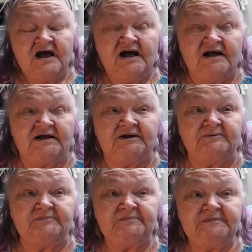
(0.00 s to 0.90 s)

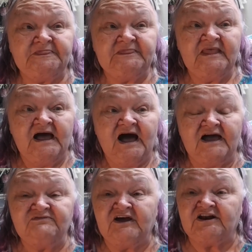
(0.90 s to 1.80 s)

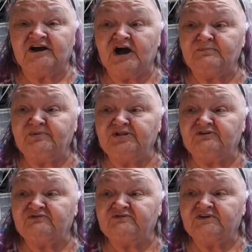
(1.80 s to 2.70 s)
I've had a couple
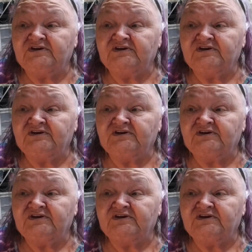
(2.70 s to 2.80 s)
of